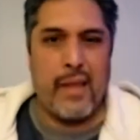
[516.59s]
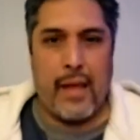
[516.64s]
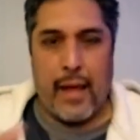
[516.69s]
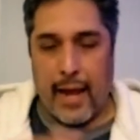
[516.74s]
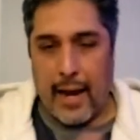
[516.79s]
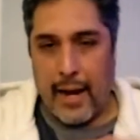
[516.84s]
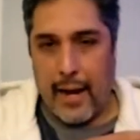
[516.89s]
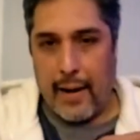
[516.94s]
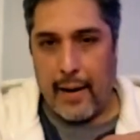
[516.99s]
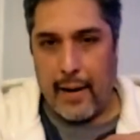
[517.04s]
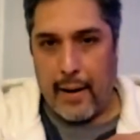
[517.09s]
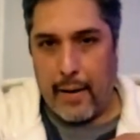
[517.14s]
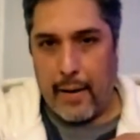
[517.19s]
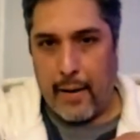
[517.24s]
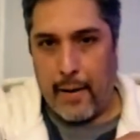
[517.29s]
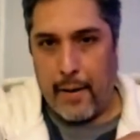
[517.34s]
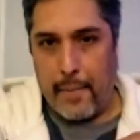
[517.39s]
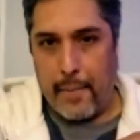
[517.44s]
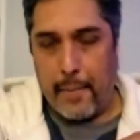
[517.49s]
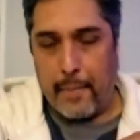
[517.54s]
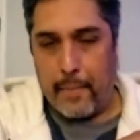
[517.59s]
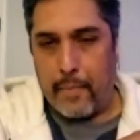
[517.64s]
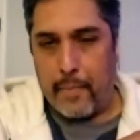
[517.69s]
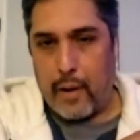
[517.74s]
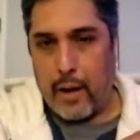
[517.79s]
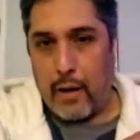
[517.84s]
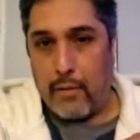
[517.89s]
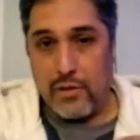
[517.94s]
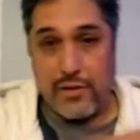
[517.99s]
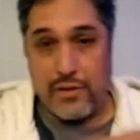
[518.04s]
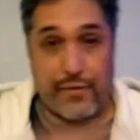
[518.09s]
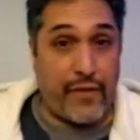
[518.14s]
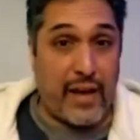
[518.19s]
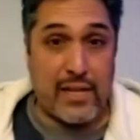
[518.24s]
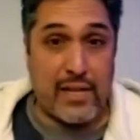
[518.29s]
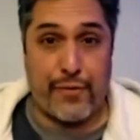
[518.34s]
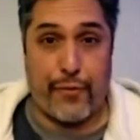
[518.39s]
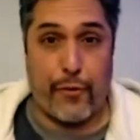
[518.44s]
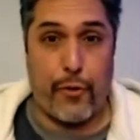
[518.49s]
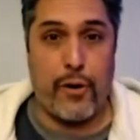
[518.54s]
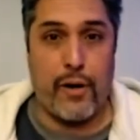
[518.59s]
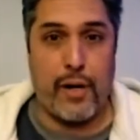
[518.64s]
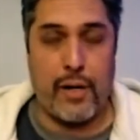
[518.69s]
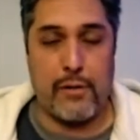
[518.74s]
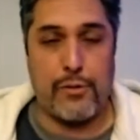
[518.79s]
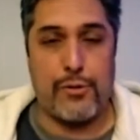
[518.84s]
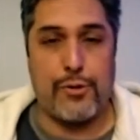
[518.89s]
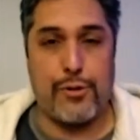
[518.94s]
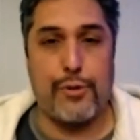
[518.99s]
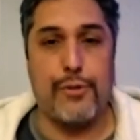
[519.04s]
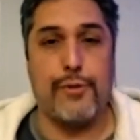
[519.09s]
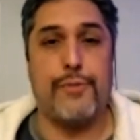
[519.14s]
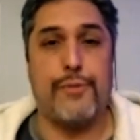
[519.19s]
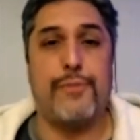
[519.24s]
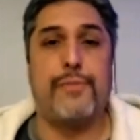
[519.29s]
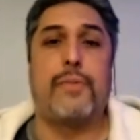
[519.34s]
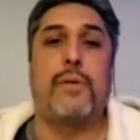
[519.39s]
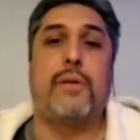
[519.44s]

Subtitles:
and I was fast forwarding through